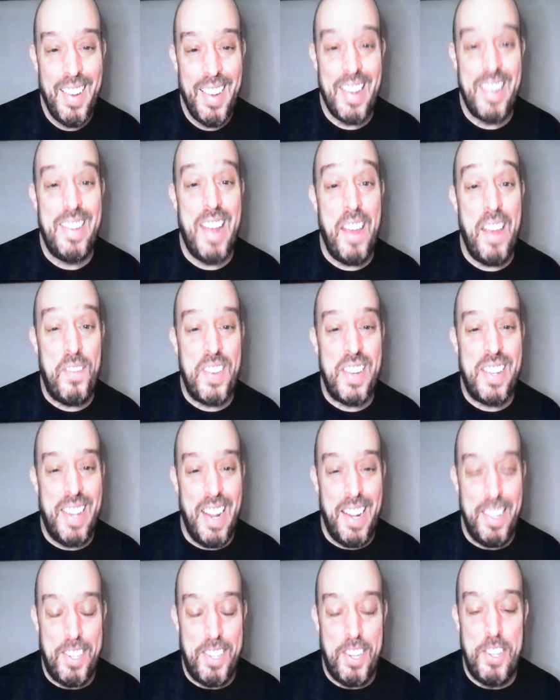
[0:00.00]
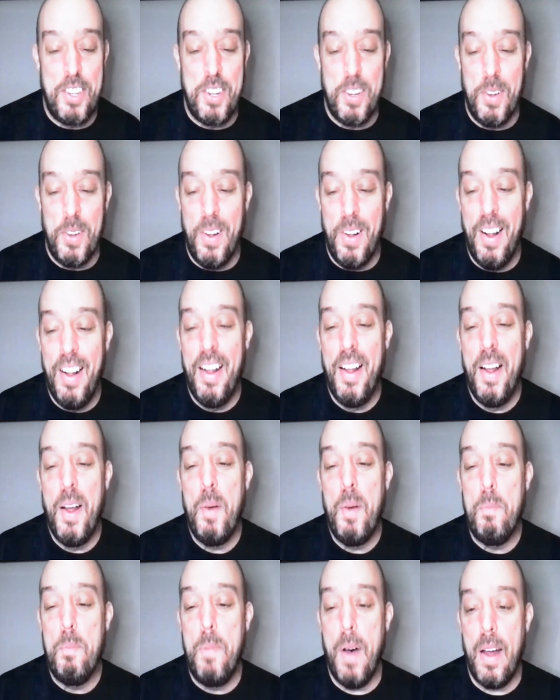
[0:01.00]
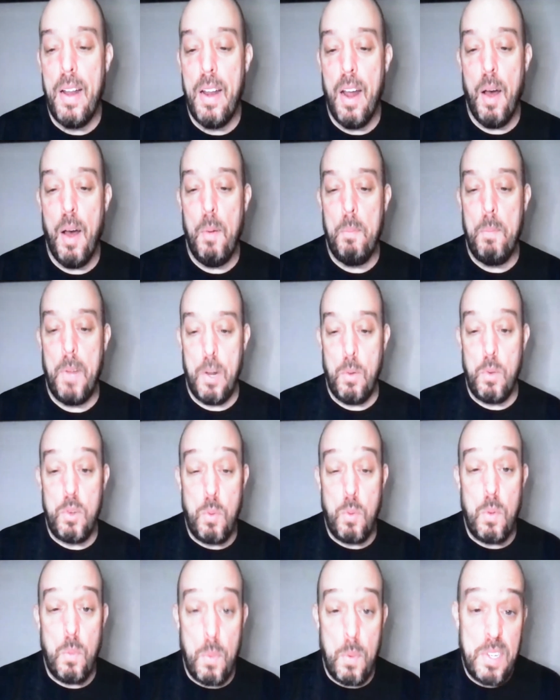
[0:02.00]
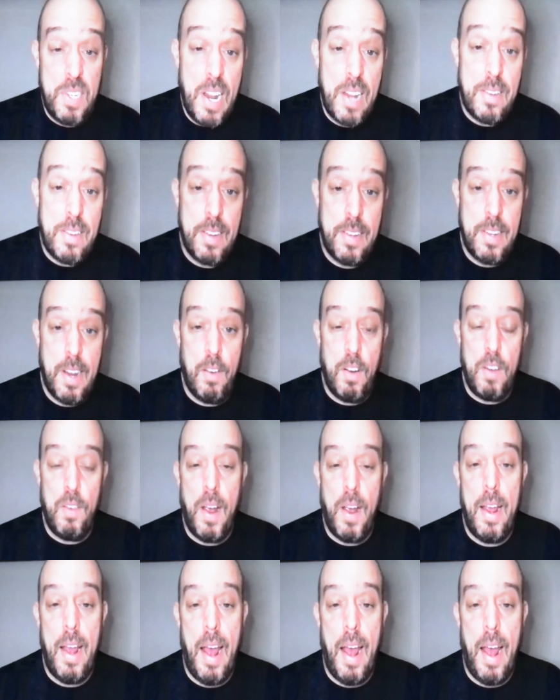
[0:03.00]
safest thing to do, but it was what was necessary, right?